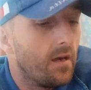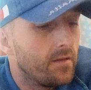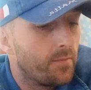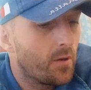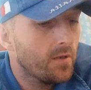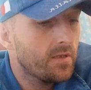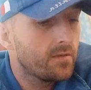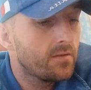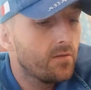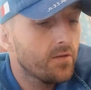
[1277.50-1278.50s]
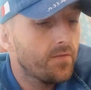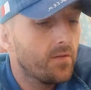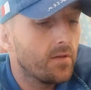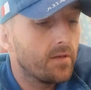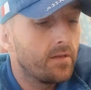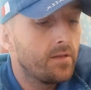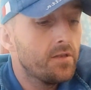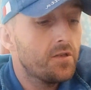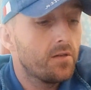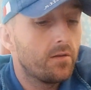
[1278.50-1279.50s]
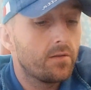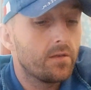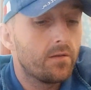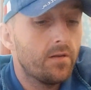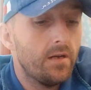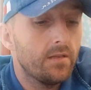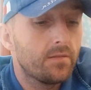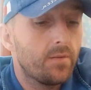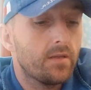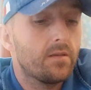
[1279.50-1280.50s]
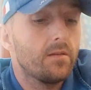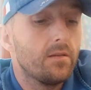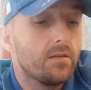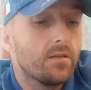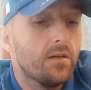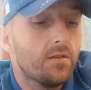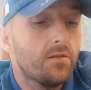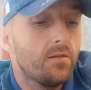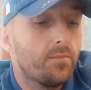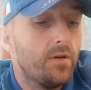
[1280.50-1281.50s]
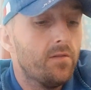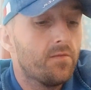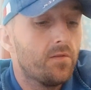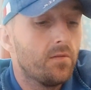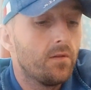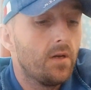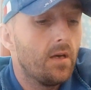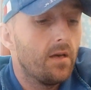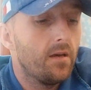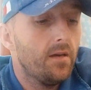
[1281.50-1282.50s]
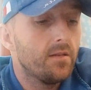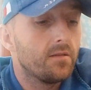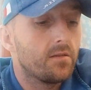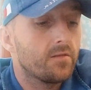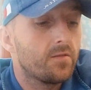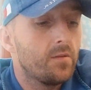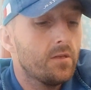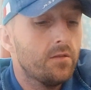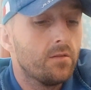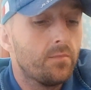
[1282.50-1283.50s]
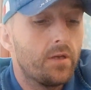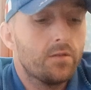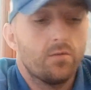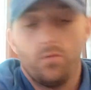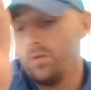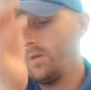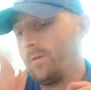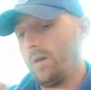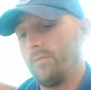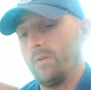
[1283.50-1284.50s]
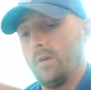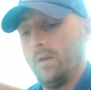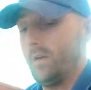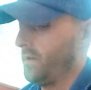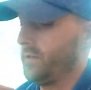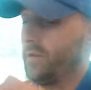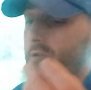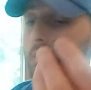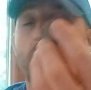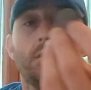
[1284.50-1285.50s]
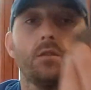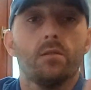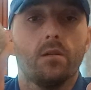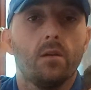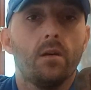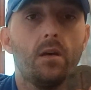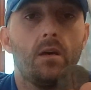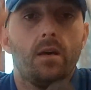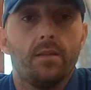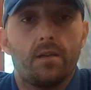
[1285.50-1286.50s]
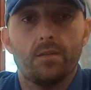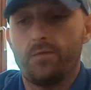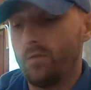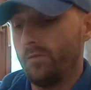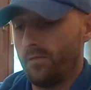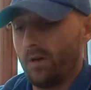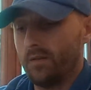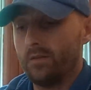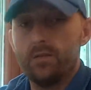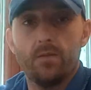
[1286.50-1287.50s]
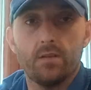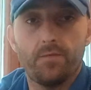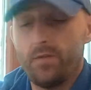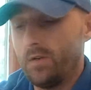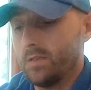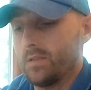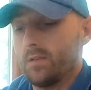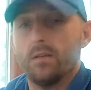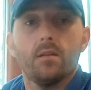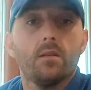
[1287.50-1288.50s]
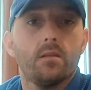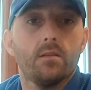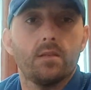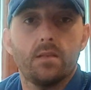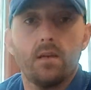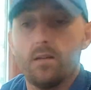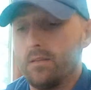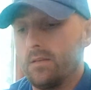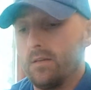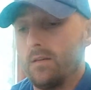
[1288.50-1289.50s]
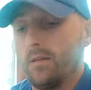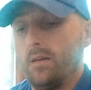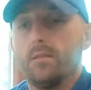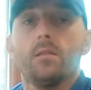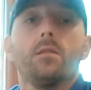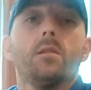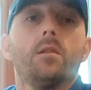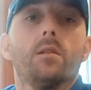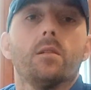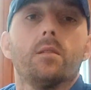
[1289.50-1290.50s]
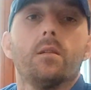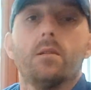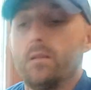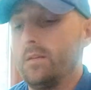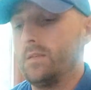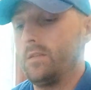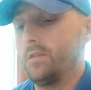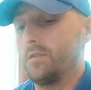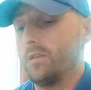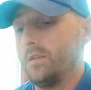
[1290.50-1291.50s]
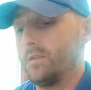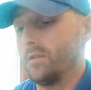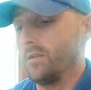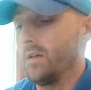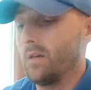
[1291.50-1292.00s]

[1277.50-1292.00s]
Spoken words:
The process is useful in initiatory rites, but it's actually powerful aid in transformational operation. Okay, we have initiation, transfer. This one is first, the second, and the third is initiation.